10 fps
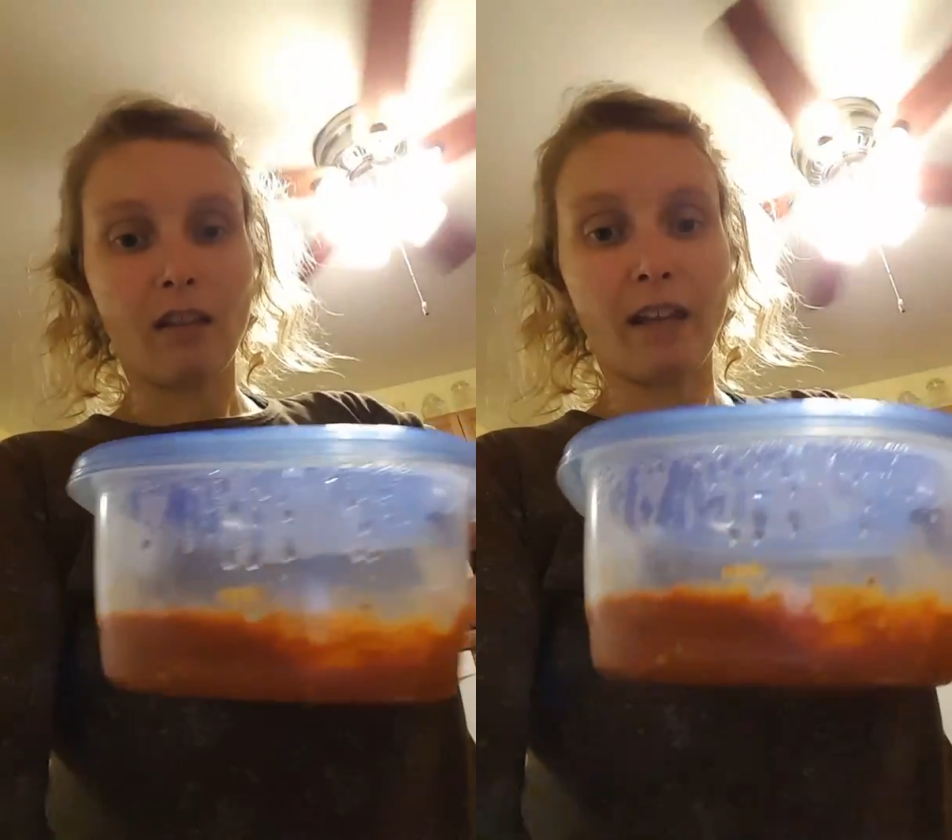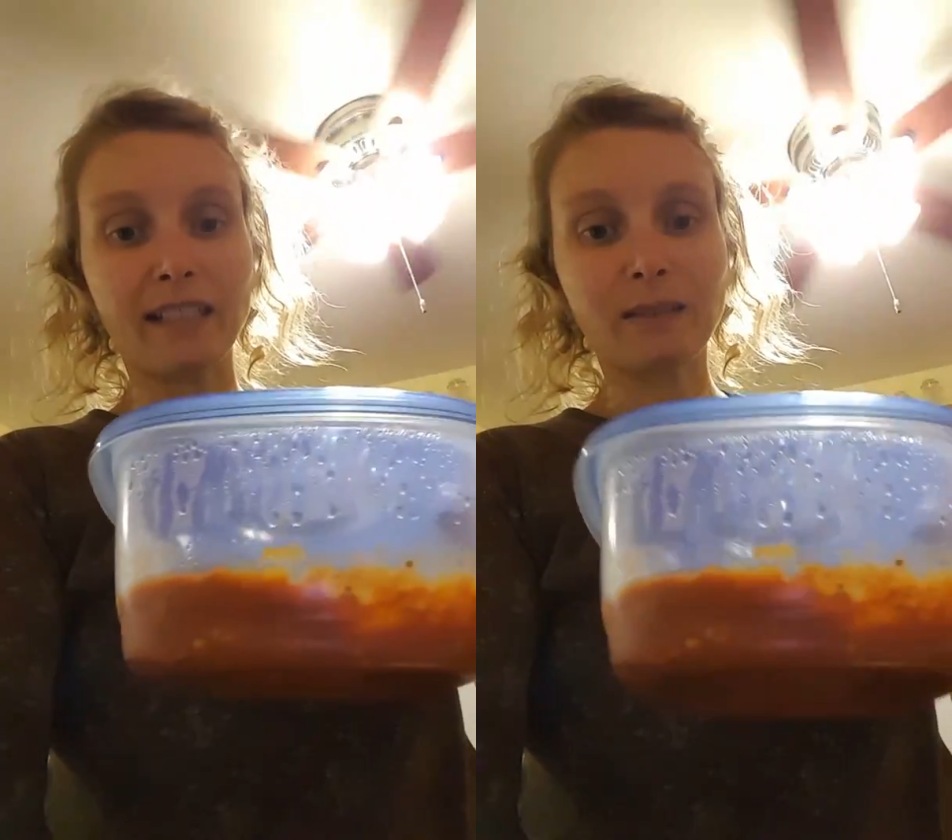
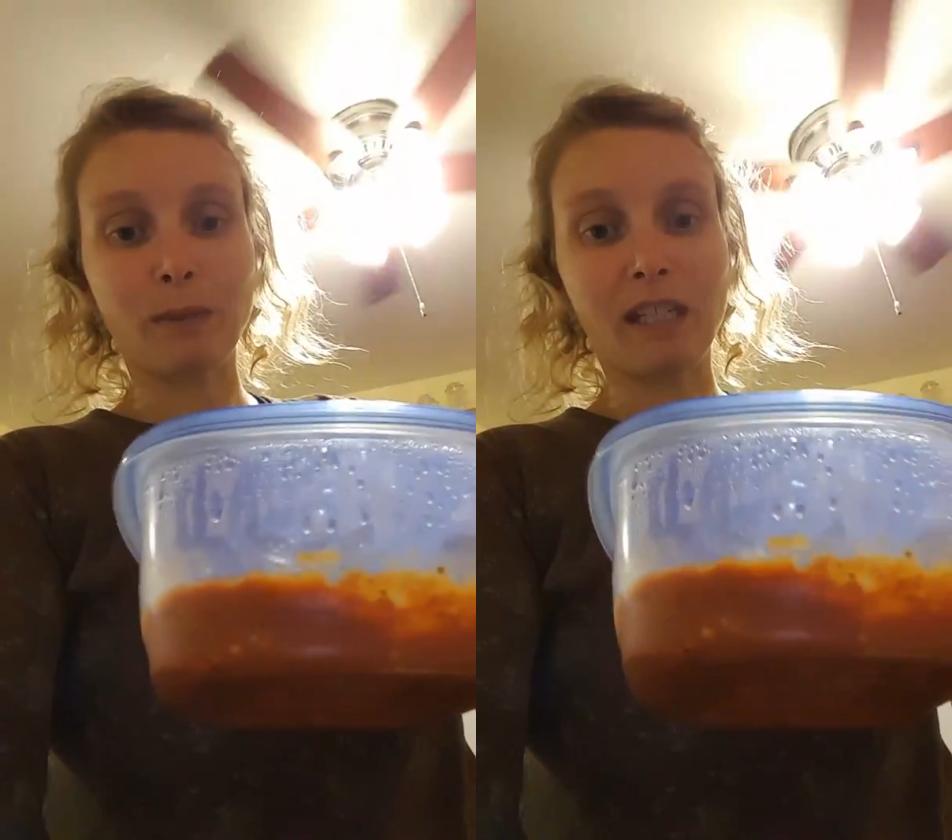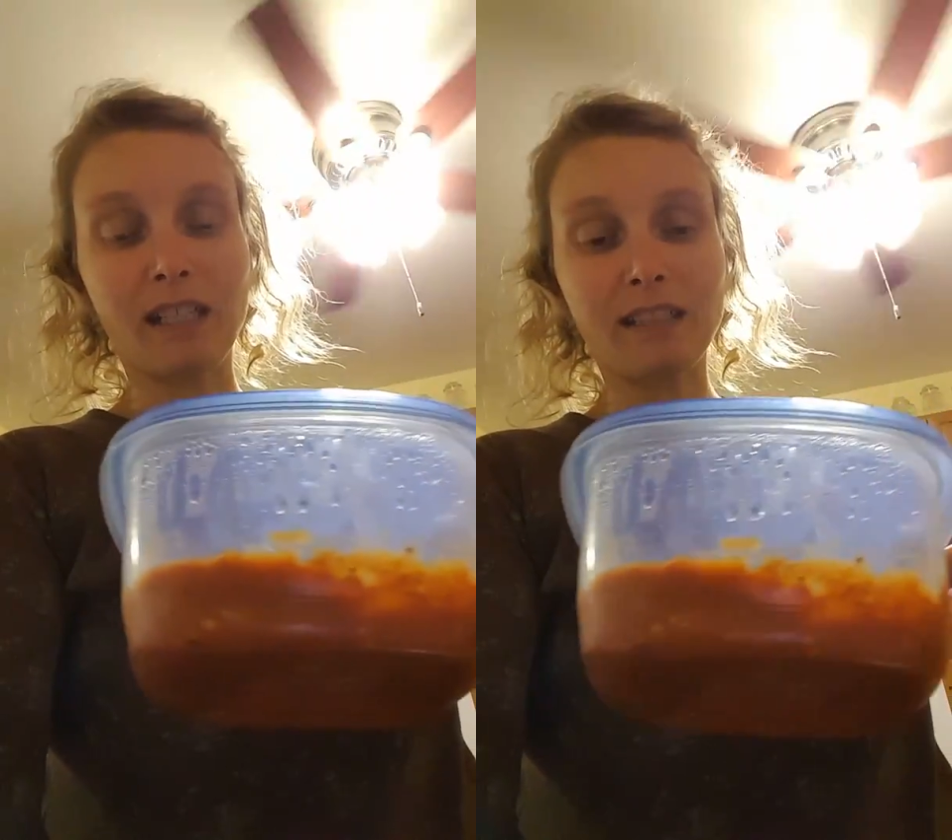last
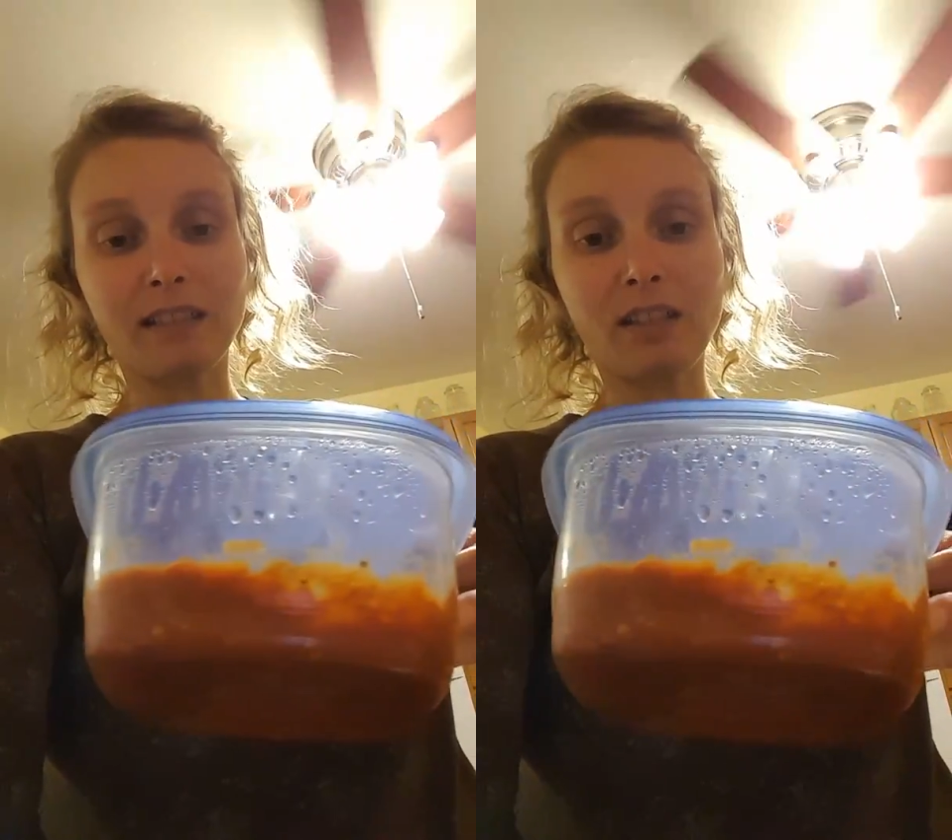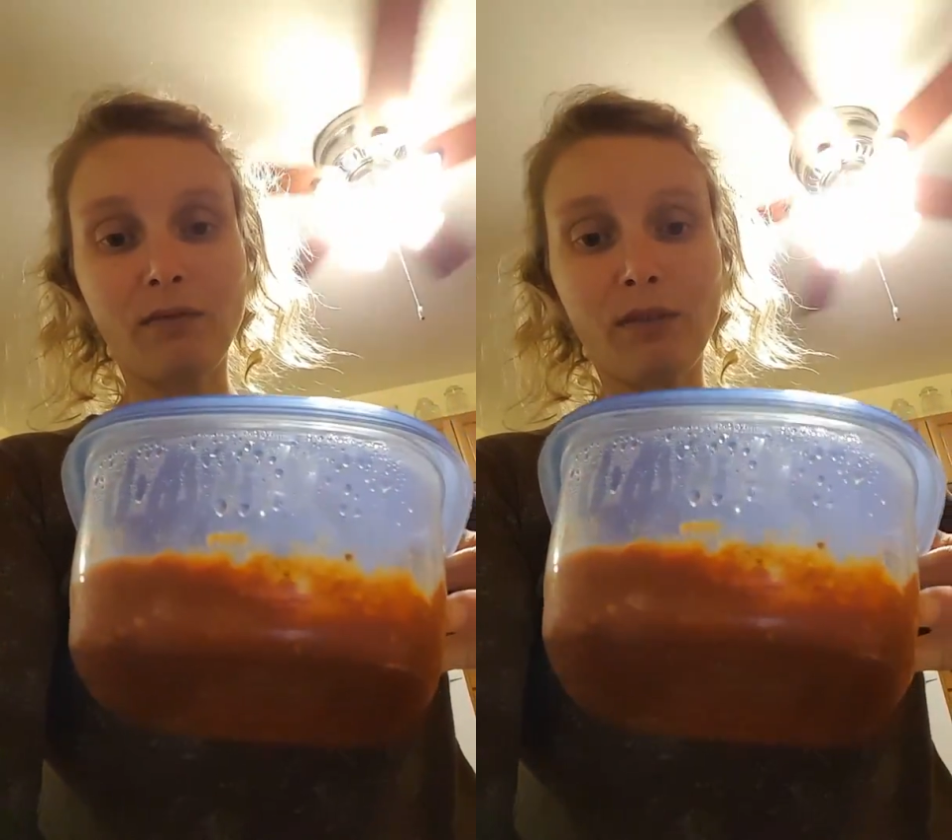week, and it's
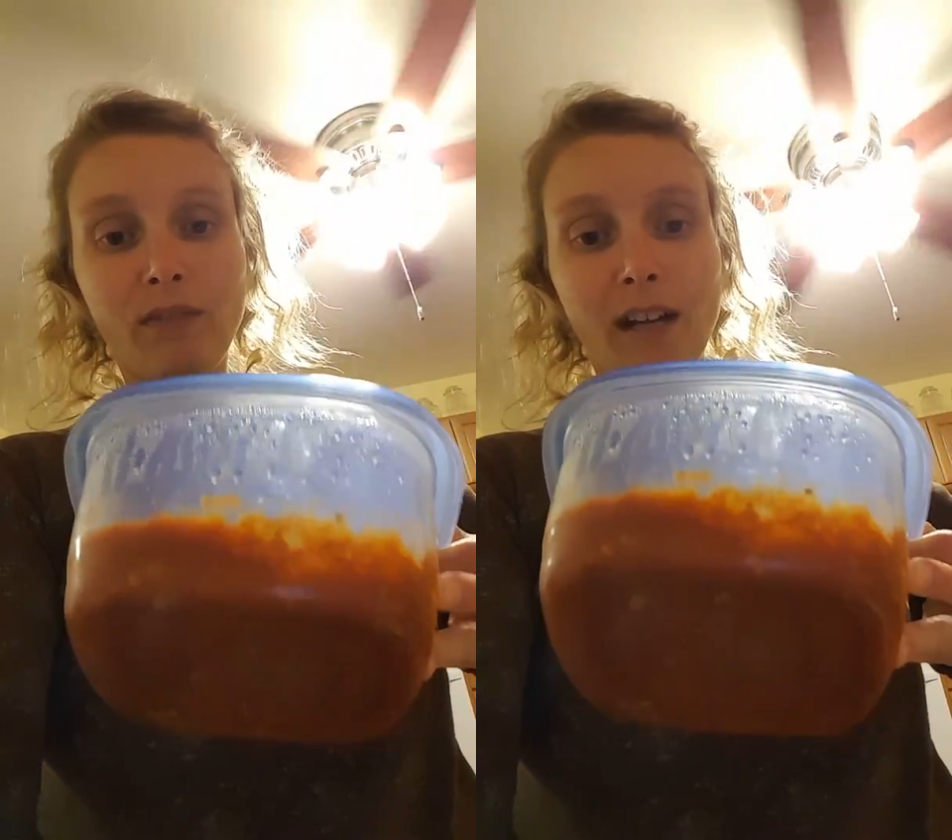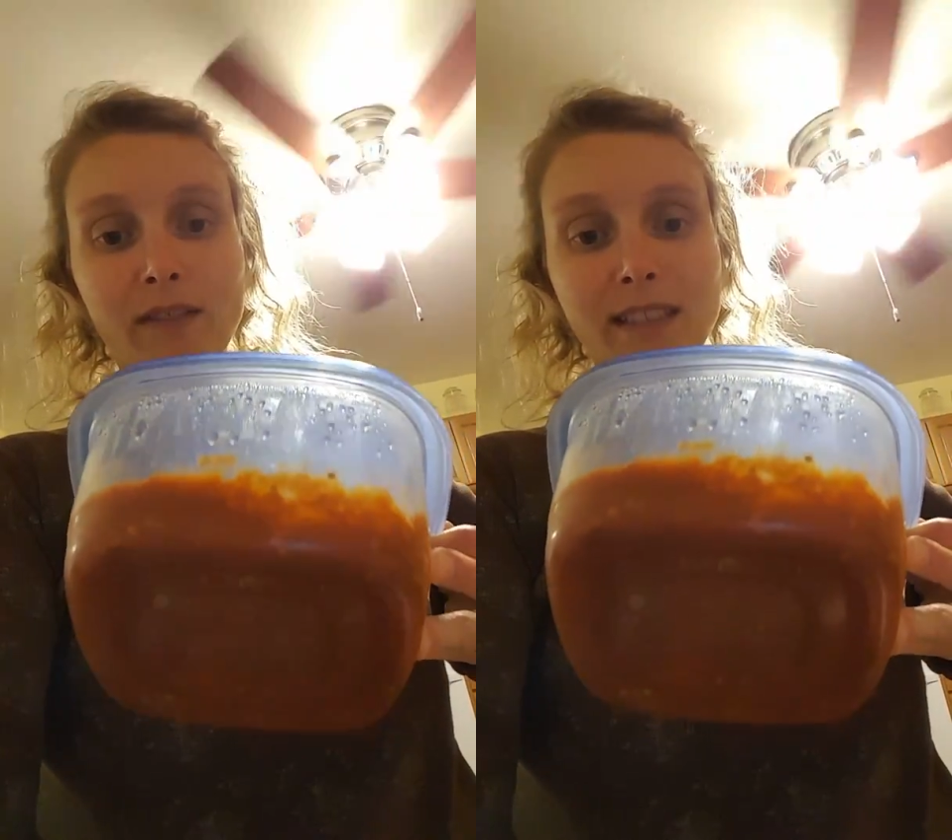good for
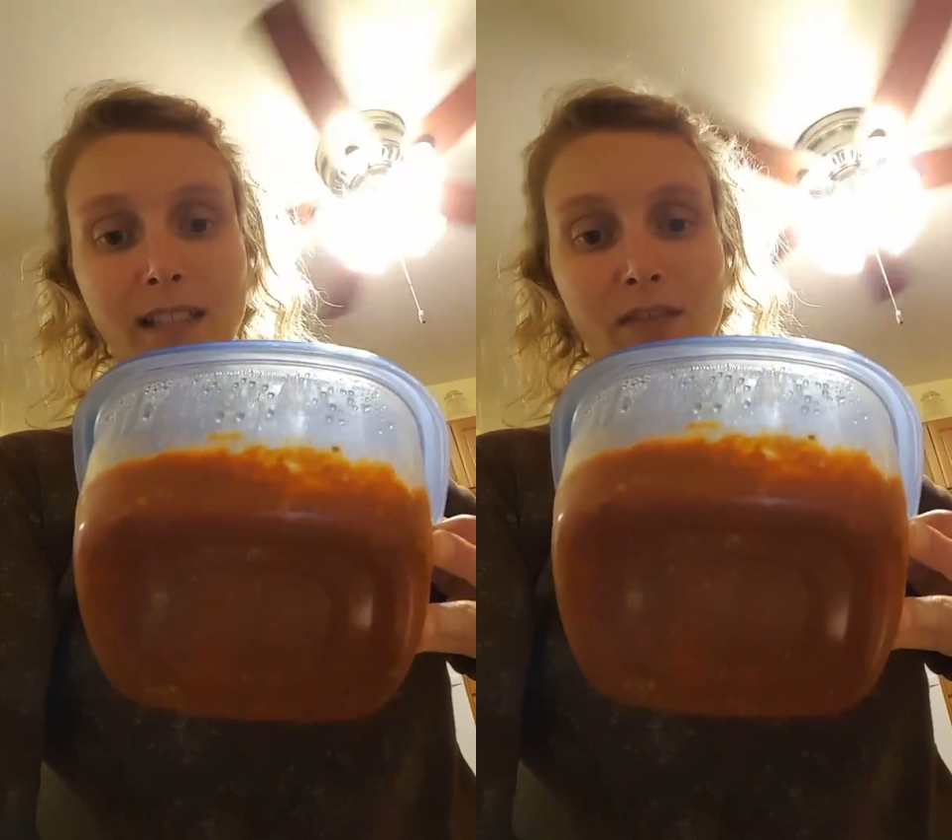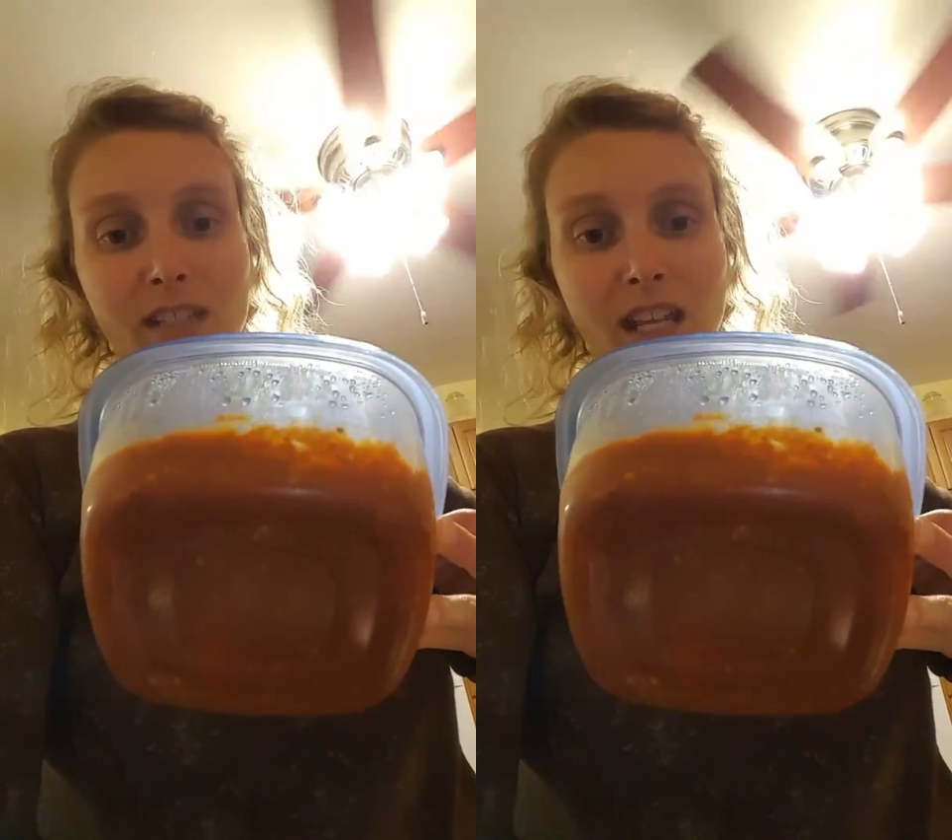5 to
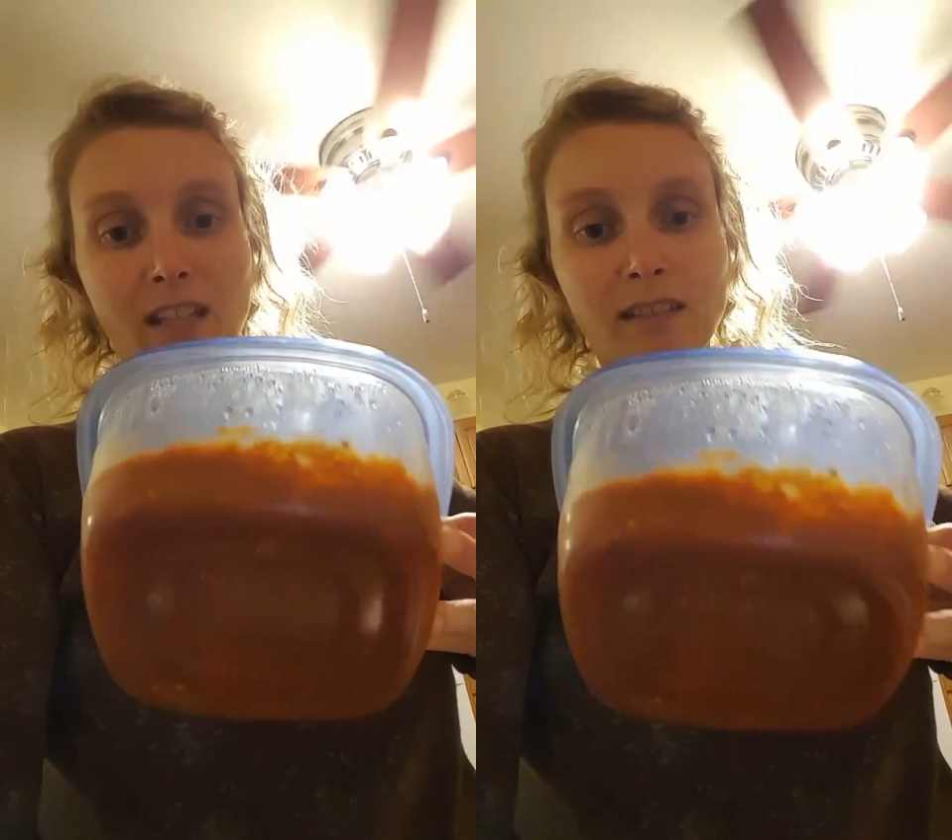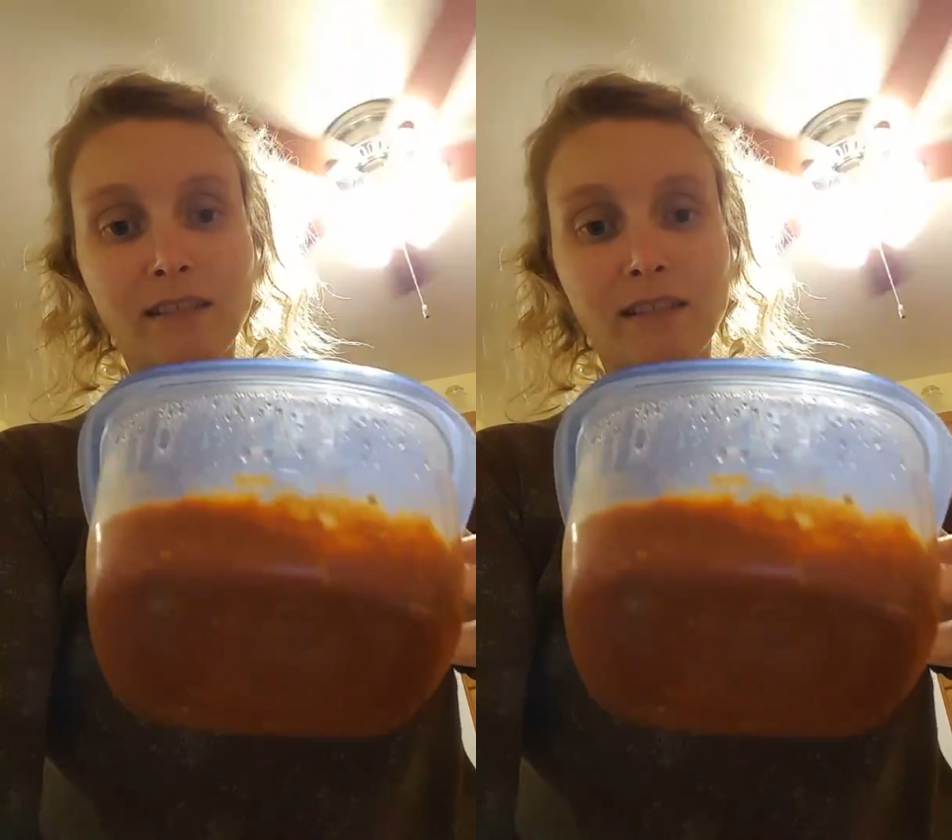7 days.